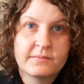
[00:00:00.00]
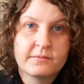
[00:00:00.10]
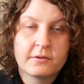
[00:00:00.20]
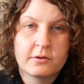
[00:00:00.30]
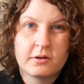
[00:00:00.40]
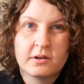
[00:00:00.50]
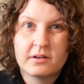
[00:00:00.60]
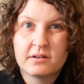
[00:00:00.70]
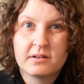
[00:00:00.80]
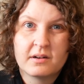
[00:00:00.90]

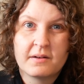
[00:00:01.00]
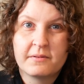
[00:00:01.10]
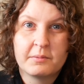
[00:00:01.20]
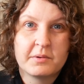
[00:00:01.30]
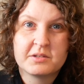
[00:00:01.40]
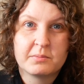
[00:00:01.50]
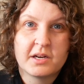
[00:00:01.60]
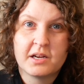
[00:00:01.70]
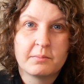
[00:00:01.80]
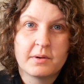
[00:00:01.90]
for not very much
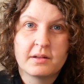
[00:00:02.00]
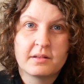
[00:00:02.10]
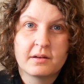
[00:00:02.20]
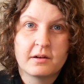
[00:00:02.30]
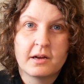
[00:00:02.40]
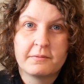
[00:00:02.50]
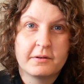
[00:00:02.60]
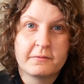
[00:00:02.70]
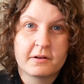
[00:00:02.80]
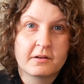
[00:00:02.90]
money a month, or
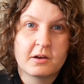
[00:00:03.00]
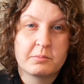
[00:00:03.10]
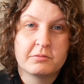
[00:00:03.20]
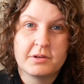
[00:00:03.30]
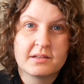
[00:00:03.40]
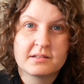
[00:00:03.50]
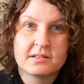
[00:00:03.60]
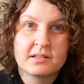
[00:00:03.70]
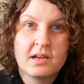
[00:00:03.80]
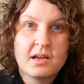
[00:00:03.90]
every couple
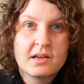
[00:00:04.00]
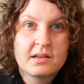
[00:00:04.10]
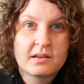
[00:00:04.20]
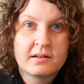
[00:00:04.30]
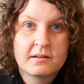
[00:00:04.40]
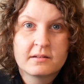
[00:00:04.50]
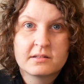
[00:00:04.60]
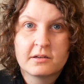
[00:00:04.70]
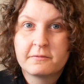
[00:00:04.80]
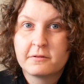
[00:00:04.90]
weeks.
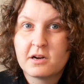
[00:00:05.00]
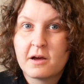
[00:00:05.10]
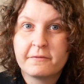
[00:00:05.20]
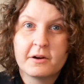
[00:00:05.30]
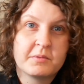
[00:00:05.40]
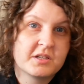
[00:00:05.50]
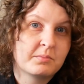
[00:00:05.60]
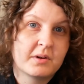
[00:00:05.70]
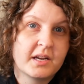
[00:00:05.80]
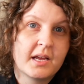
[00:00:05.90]
So for not very much
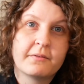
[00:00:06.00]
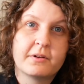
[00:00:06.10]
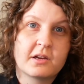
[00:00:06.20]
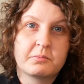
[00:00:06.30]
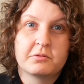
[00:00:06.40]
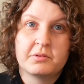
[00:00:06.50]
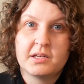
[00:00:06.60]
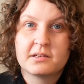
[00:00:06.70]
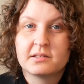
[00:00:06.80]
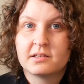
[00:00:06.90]
money every couple
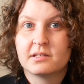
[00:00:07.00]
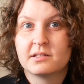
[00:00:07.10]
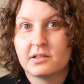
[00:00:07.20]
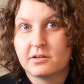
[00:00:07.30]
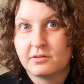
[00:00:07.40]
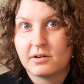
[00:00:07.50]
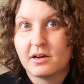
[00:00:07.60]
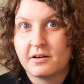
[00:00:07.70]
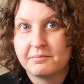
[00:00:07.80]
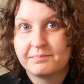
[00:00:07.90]
weeks. So
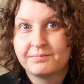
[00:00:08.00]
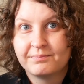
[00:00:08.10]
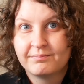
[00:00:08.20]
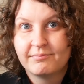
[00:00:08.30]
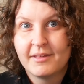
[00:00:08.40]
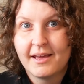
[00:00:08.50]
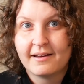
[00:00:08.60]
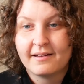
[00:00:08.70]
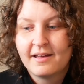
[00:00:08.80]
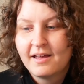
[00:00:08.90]

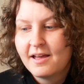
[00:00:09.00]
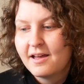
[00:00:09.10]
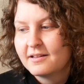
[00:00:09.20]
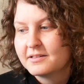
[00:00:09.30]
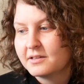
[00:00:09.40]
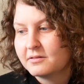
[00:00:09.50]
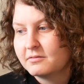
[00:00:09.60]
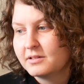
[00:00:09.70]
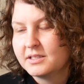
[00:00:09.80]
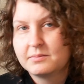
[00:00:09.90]
yeah,
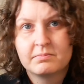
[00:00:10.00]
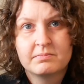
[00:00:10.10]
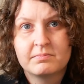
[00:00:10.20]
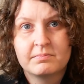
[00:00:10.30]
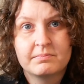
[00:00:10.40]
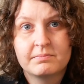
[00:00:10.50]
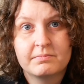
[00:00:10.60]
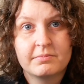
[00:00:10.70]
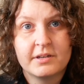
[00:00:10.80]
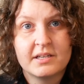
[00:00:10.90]
so it's
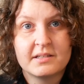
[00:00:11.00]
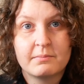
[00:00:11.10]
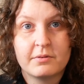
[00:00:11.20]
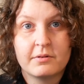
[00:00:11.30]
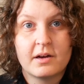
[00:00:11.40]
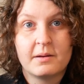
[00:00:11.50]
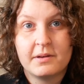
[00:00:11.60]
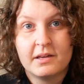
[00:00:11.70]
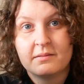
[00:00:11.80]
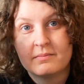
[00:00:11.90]
pretty simple. I
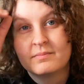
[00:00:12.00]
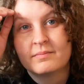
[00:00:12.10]
mean,